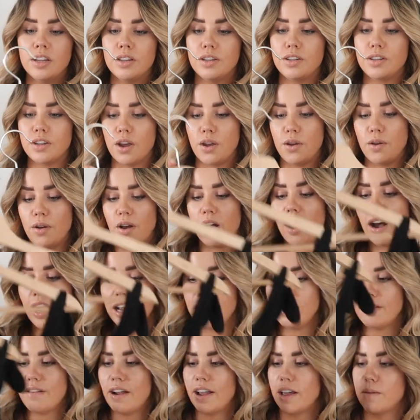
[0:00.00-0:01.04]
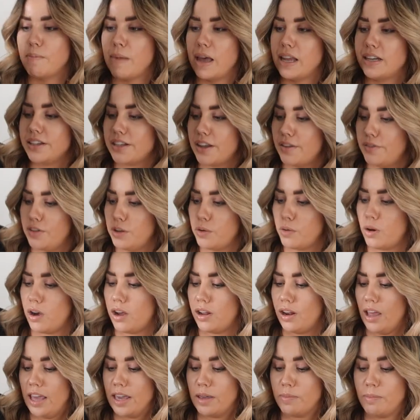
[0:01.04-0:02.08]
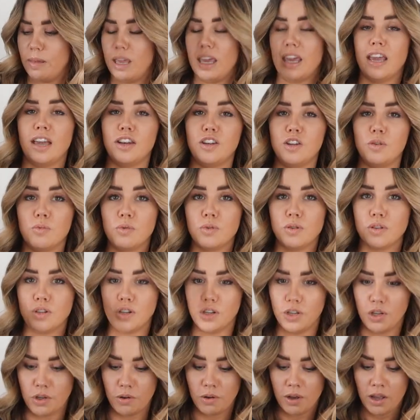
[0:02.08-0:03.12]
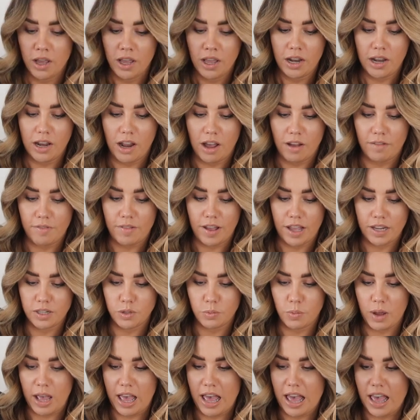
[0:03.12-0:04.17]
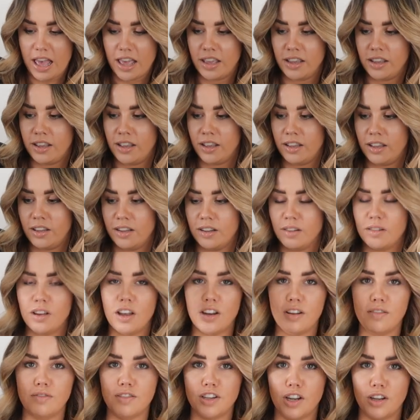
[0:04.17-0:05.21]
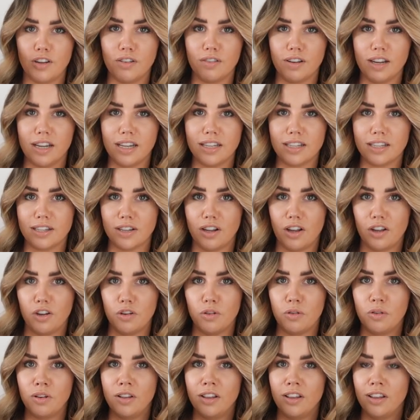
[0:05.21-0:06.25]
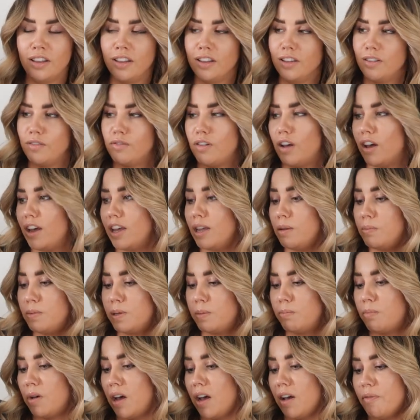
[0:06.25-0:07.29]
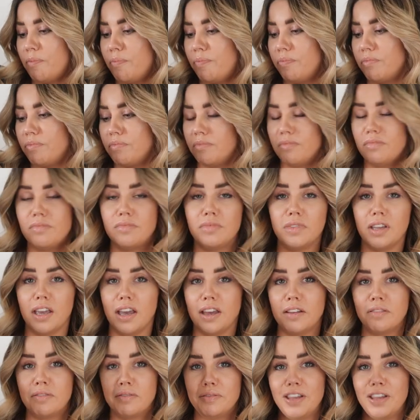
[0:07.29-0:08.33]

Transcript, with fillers: So highly recommend if you are like me and you want to love and wear kind of dungaree style vibes, but yeah,